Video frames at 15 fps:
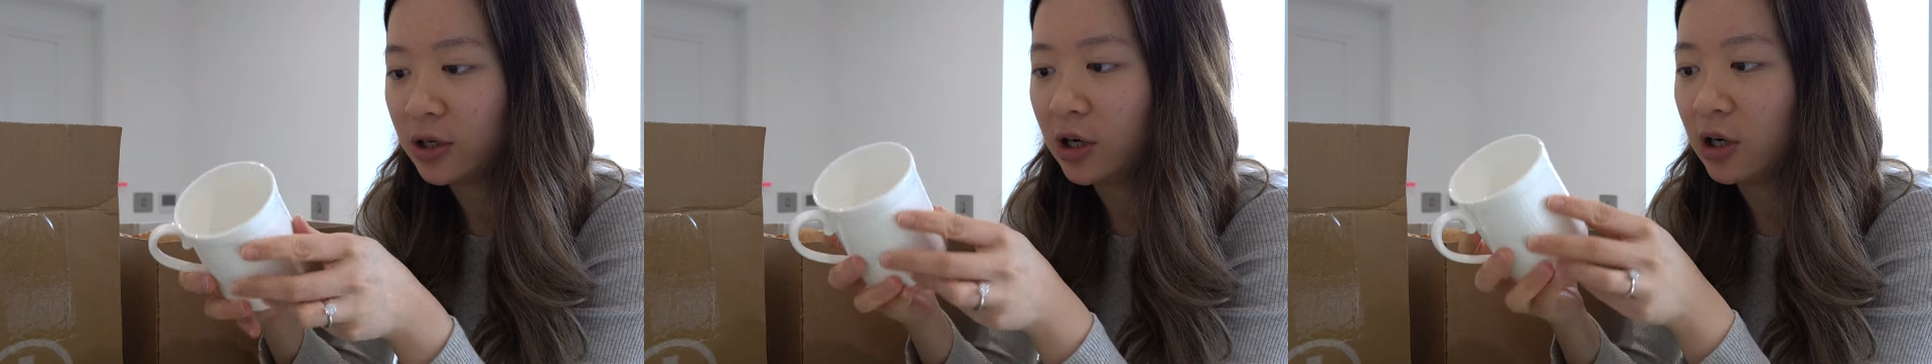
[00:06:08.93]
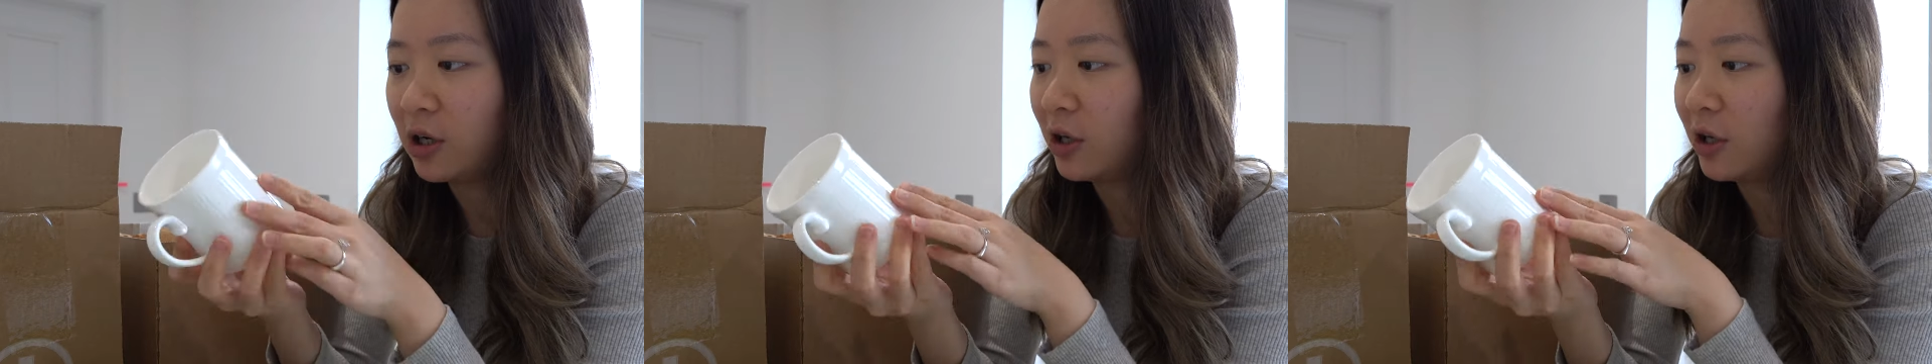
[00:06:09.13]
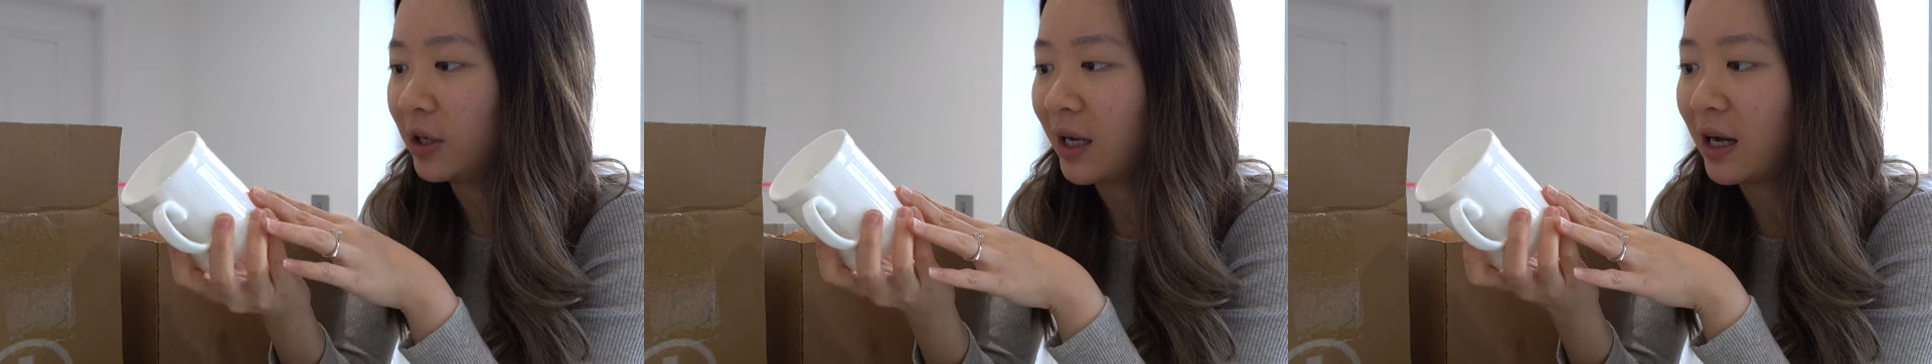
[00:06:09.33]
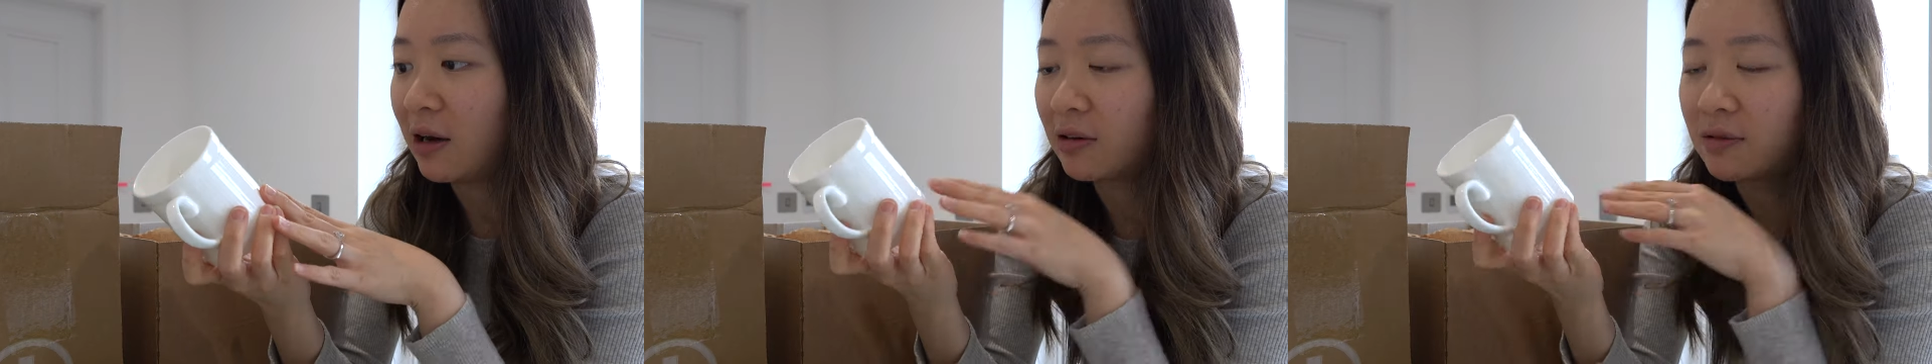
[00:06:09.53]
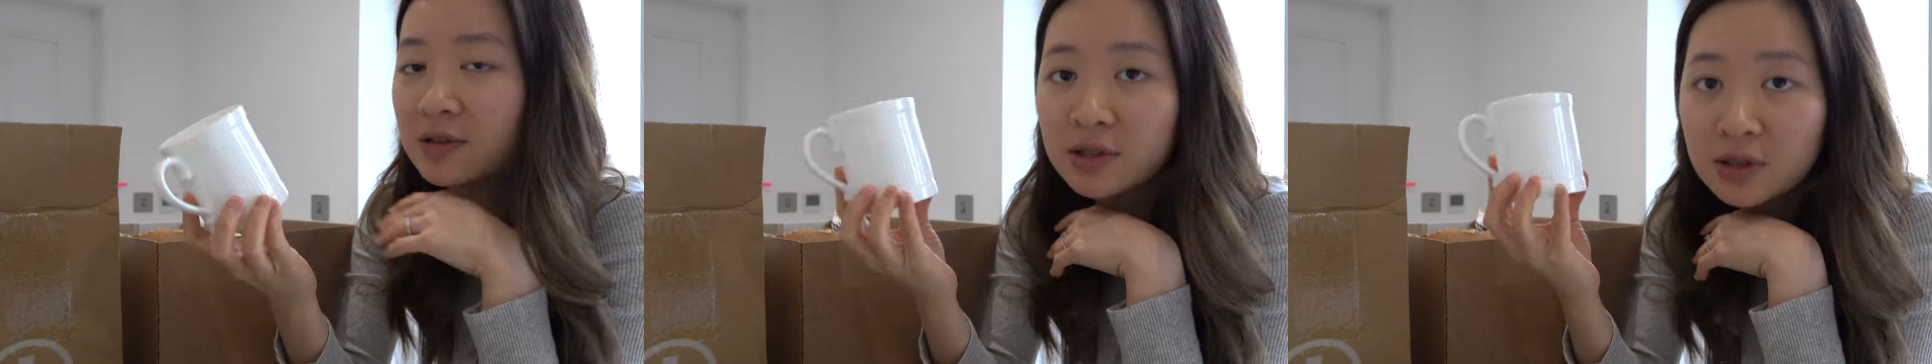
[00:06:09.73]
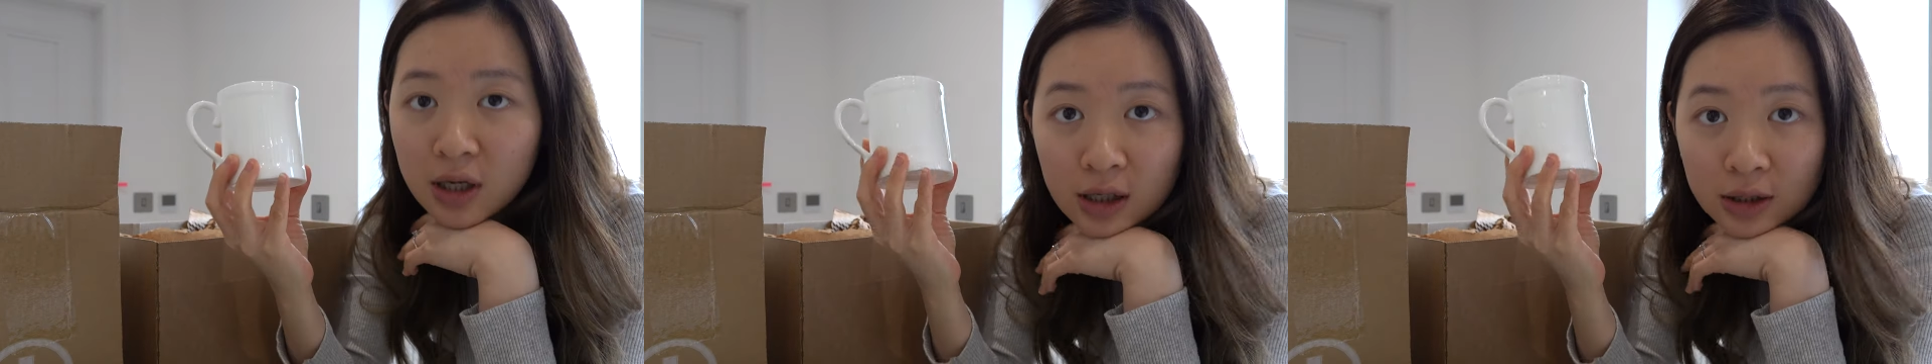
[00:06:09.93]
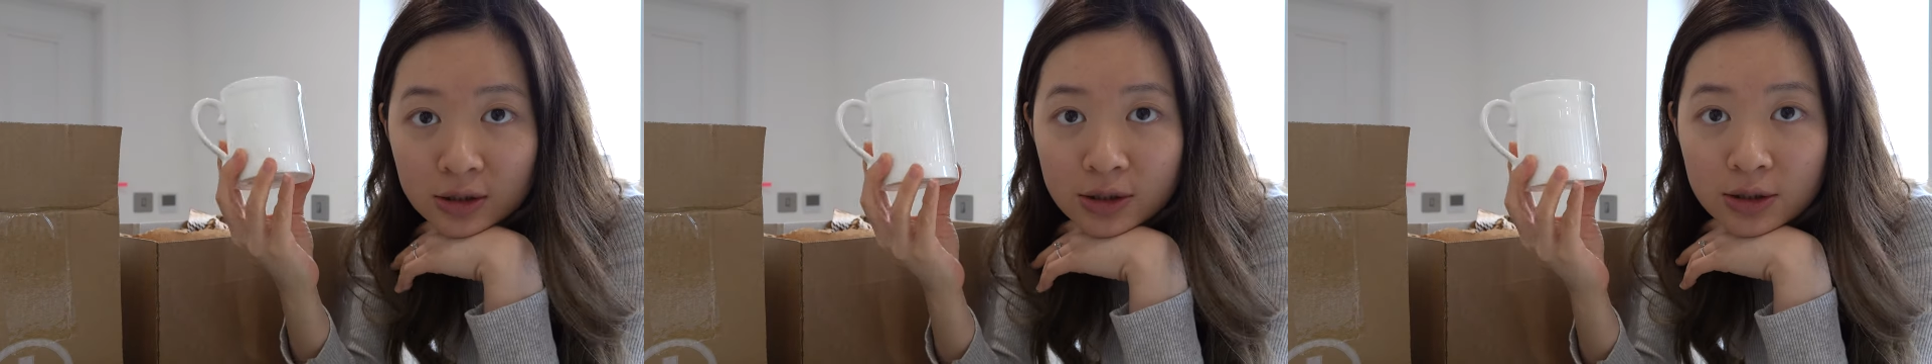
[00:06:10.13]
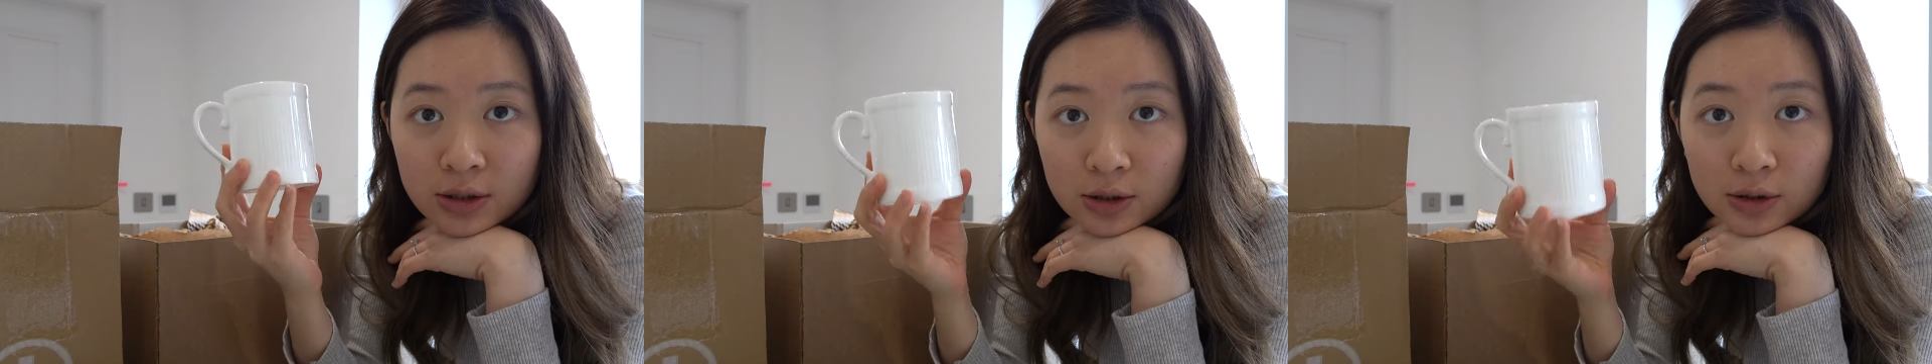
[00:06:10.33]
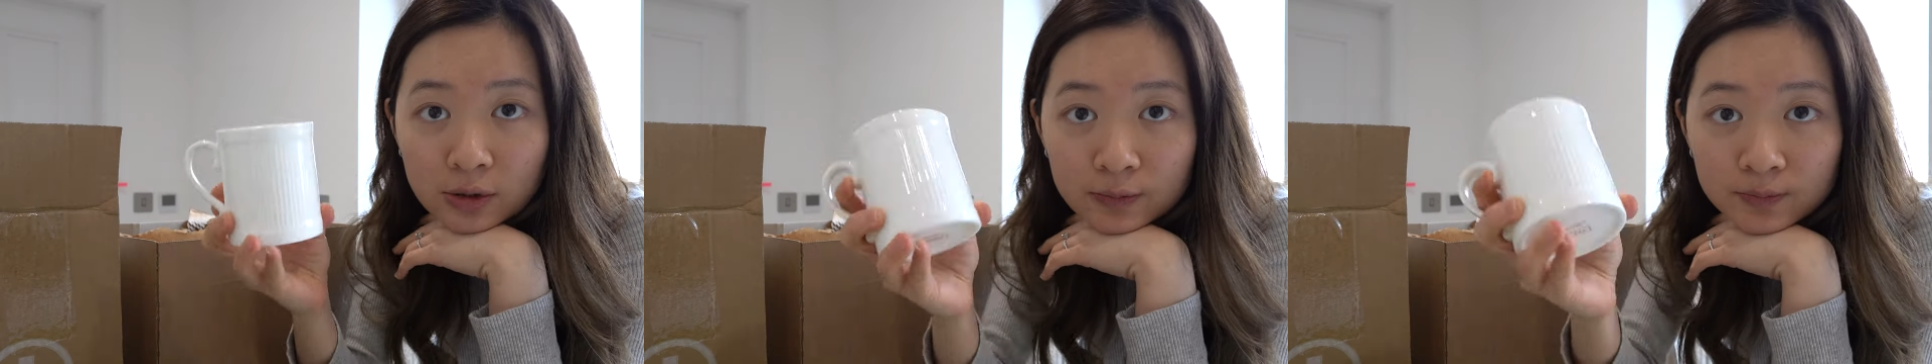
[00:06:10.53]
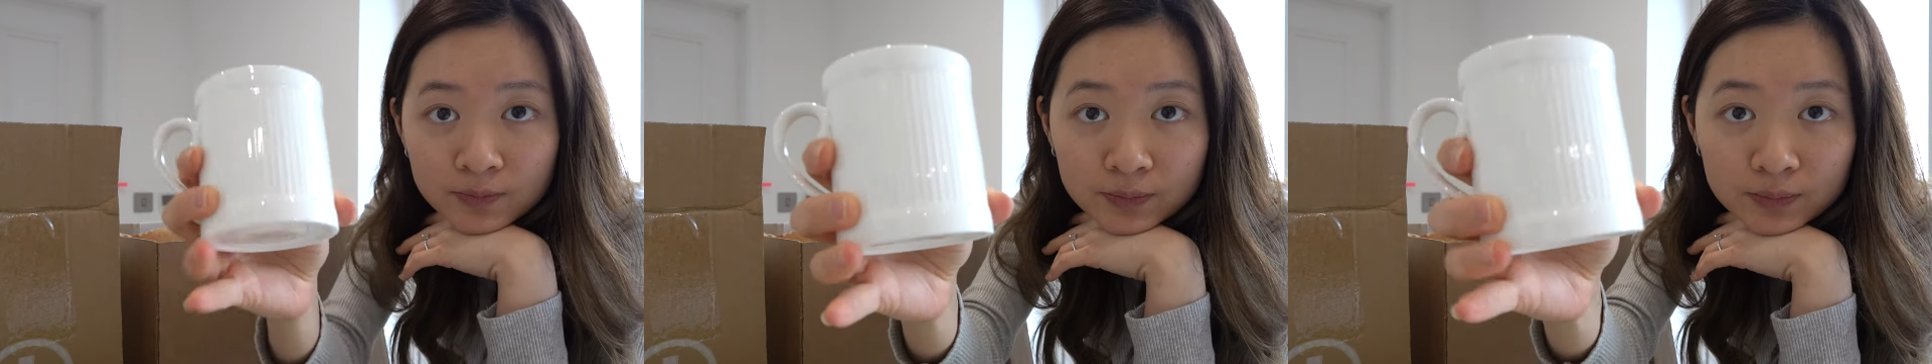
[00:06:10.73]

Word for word: are out of stock so